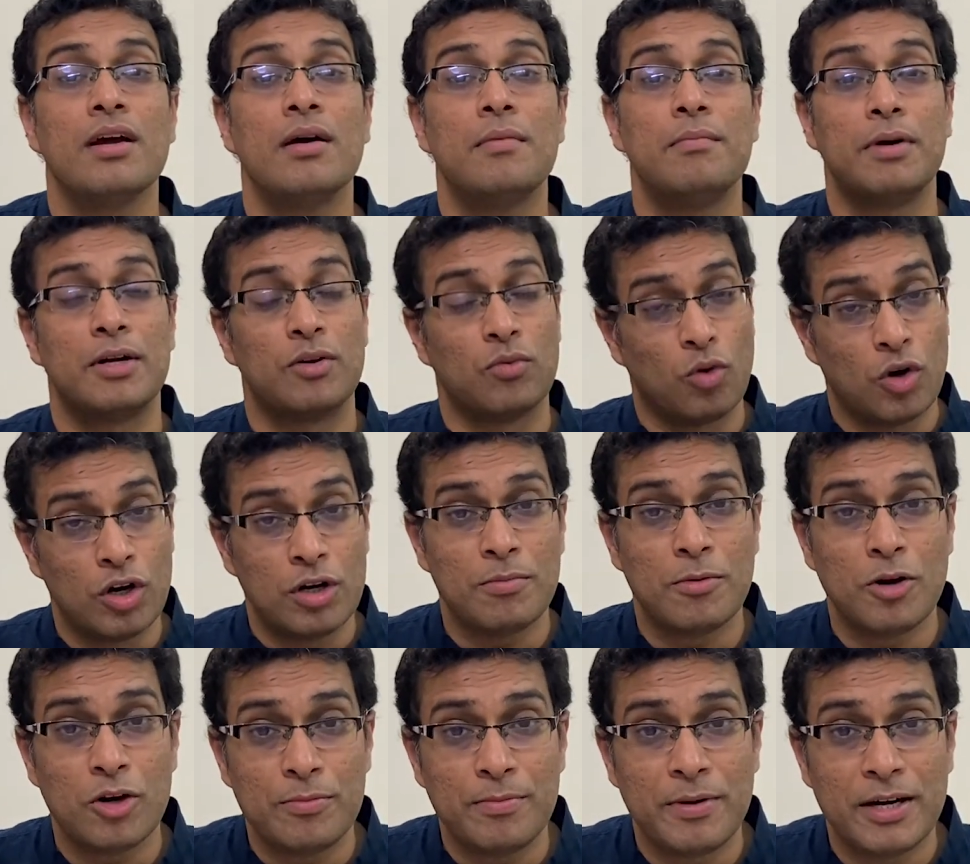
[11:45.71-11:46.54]
But what
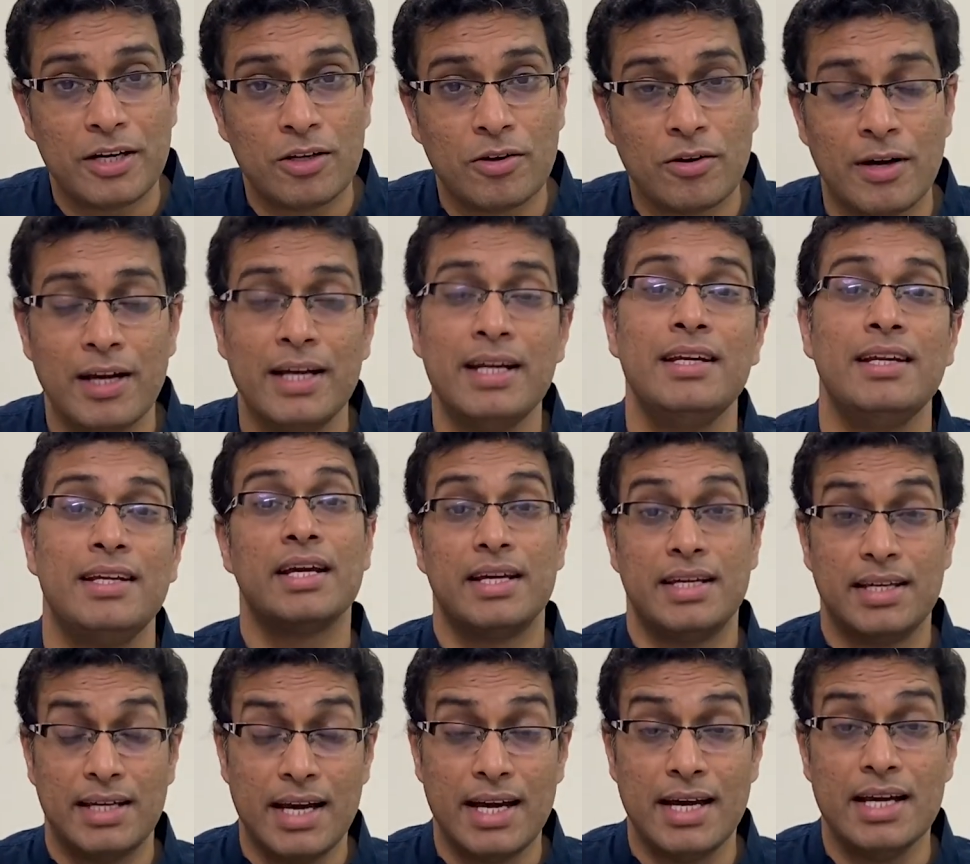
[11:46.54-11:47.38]
about Bitcoin?
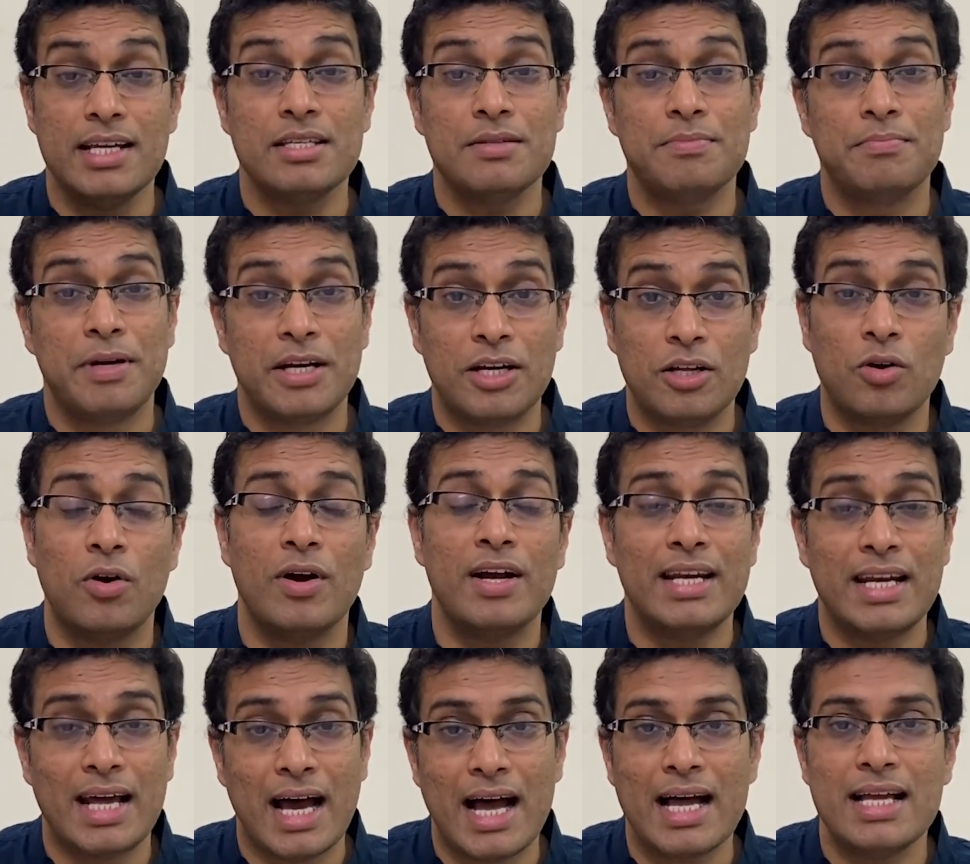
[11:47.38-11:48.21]
Yes,
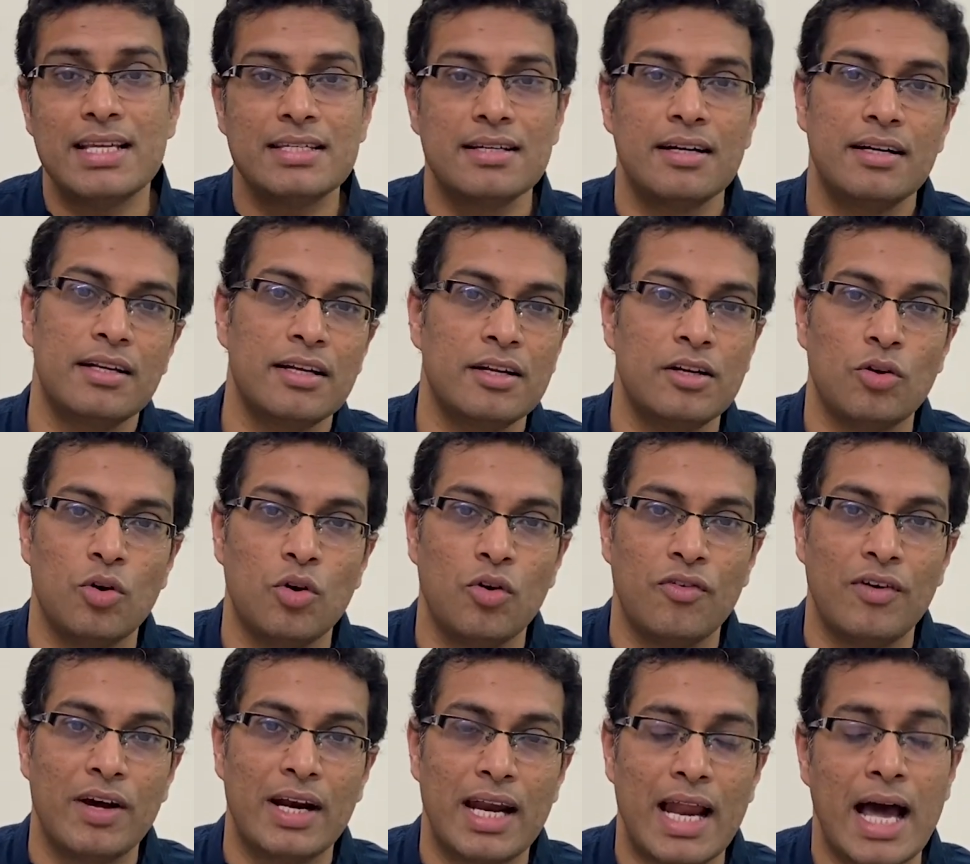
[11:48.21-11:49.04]
Bitcoin has certain
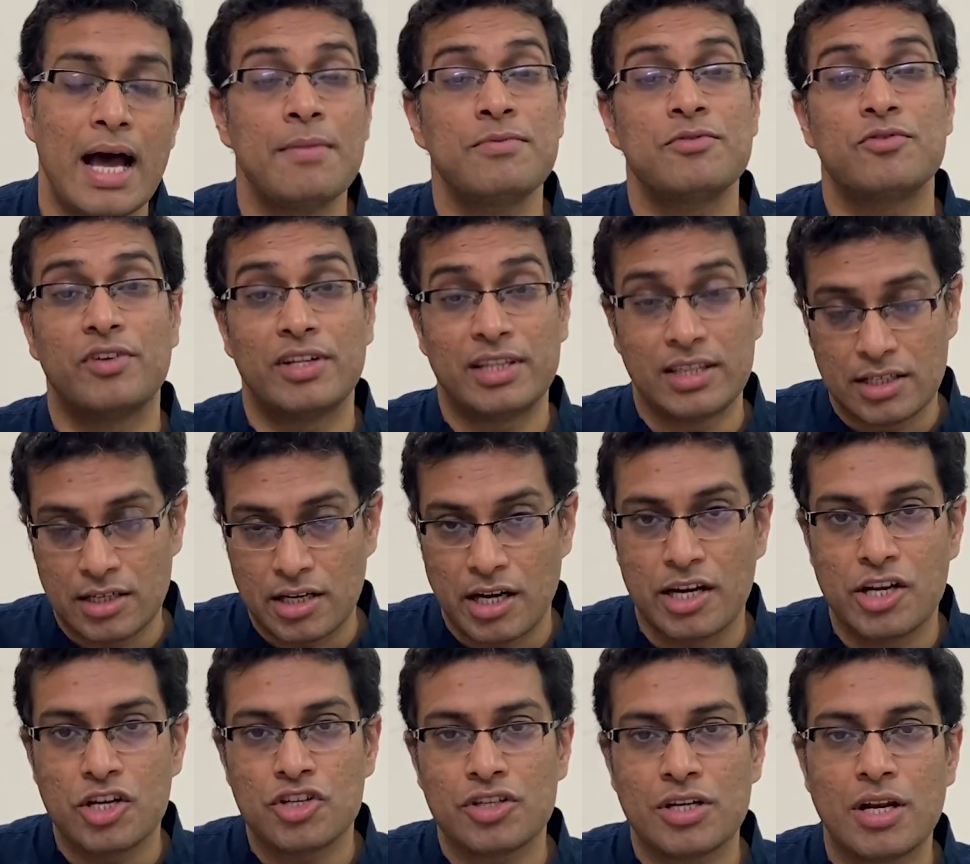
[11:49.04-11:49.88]
overlaps with
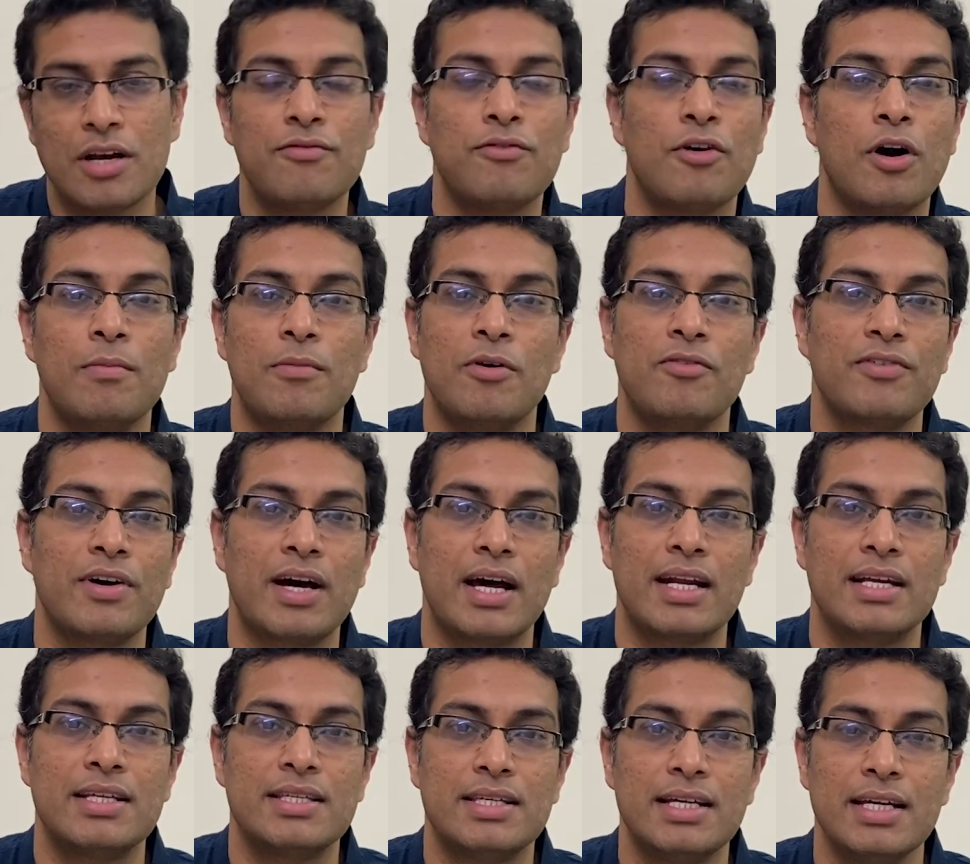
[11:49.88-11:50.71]
traditional form of
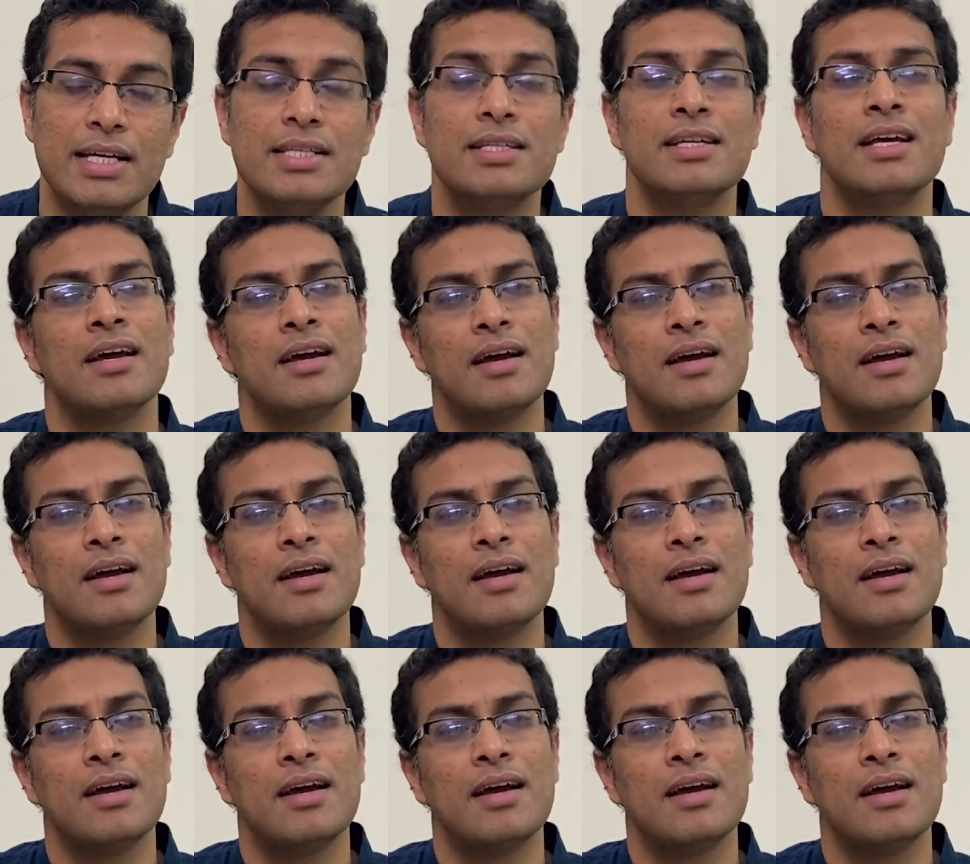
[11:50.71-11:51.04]
currencies.